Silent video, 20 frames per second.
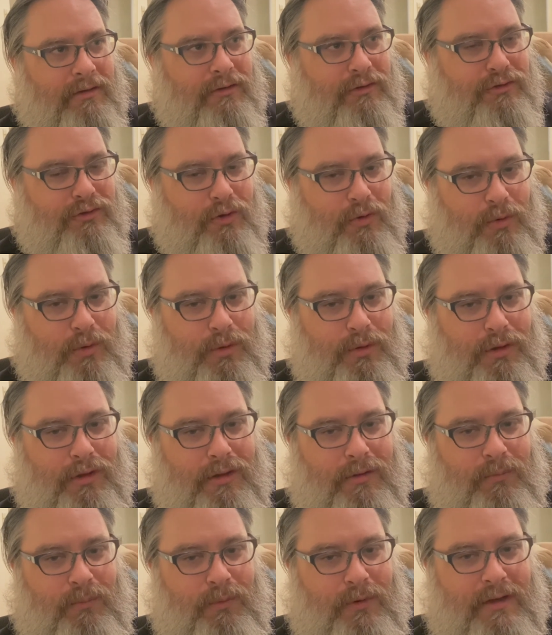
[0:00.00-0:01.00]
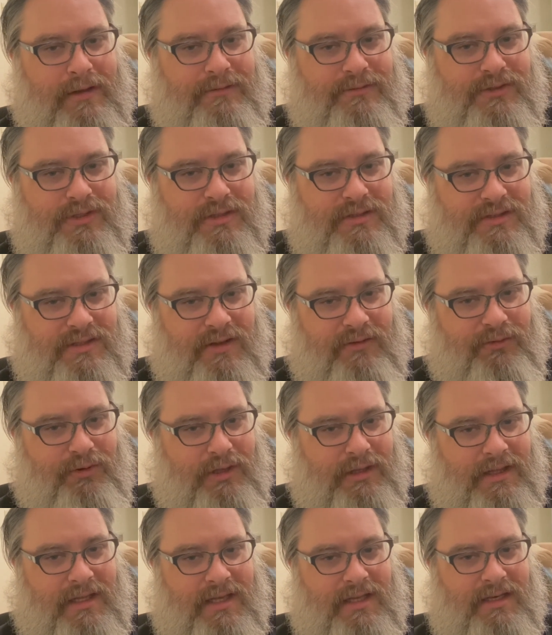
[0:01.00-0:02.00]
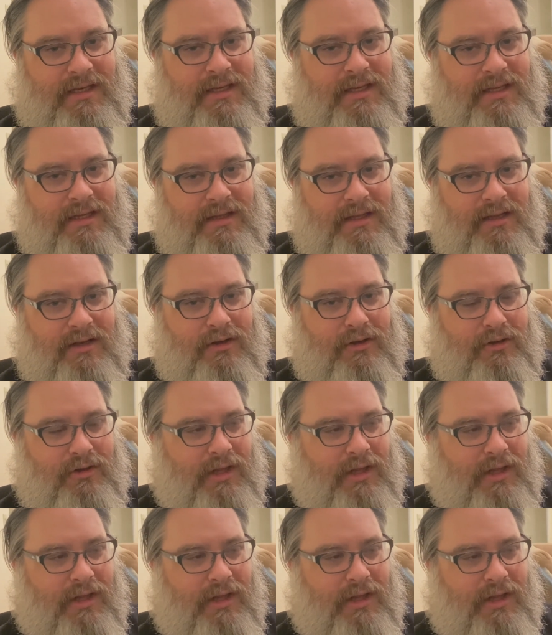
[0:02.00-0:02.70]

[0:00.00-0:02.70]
guitar riffs and stuff like that in there,